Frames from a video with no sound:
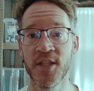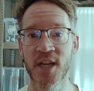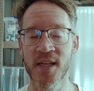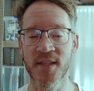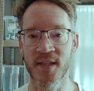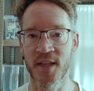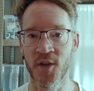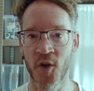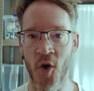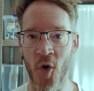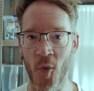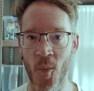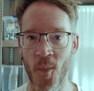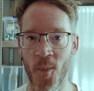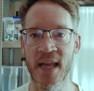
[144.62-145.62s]
Just that you
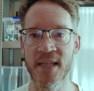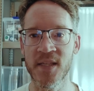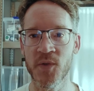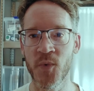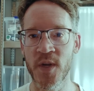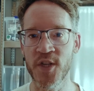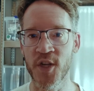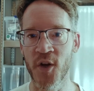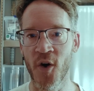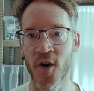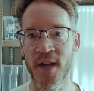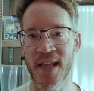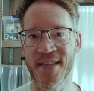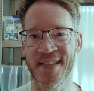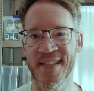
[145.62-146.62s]
know. Let's switch it
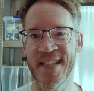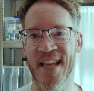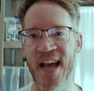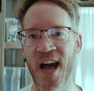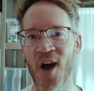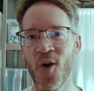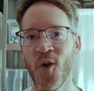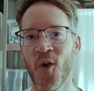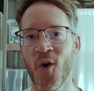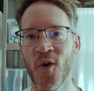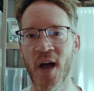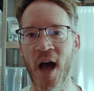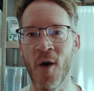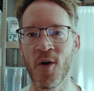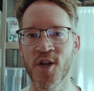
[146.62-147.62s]
on and see how
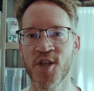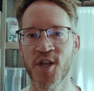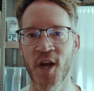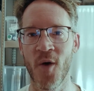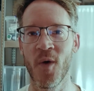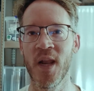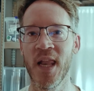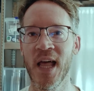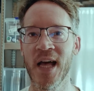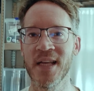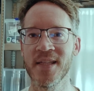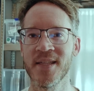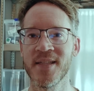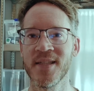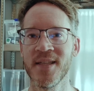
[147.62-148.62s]
long our shower
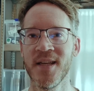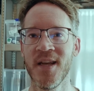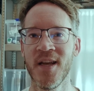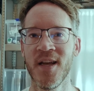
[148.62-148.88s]
lasts.